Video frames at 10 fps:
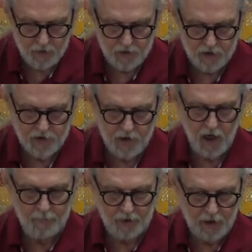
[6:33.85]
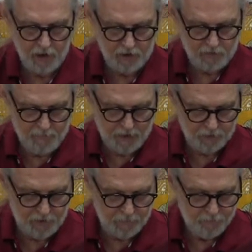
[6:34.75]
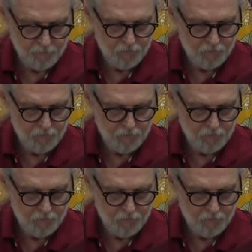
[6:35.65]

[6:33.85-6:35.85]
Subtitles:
which is the copper-colored mountain.